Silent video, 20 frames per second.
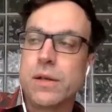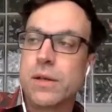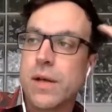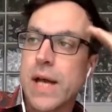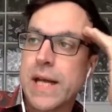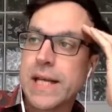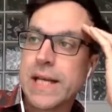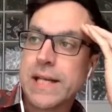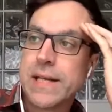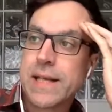
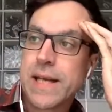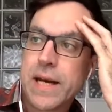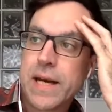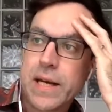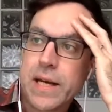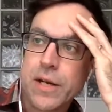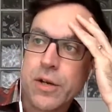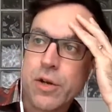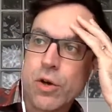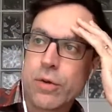I didn't get
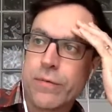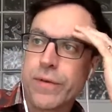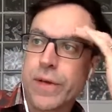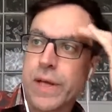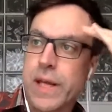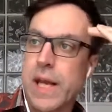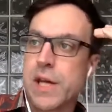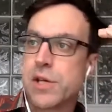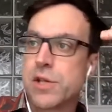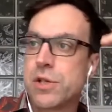any
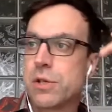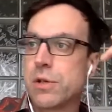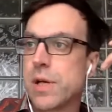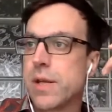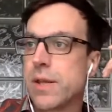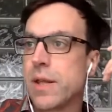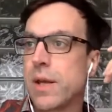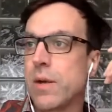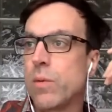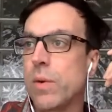notification or
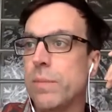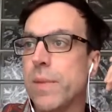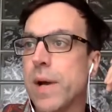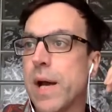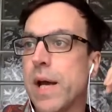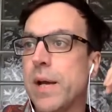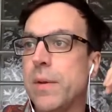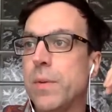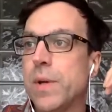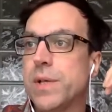anything when
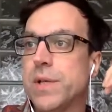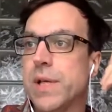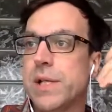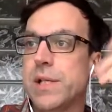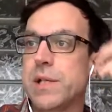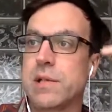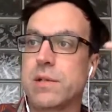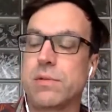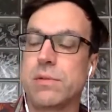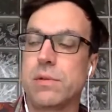mine was. I
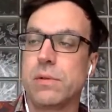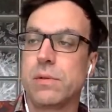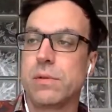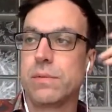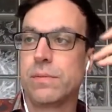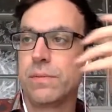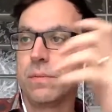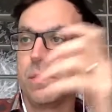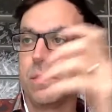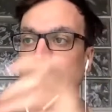just
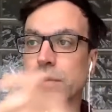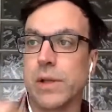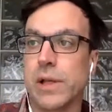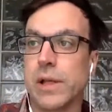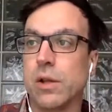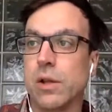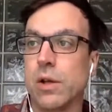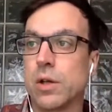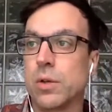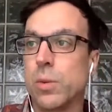
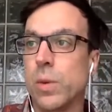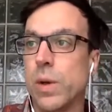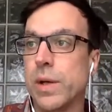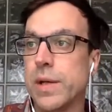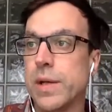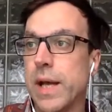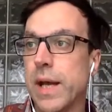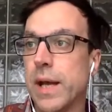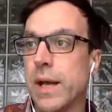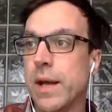literally looked one
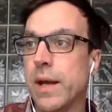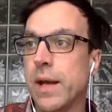day.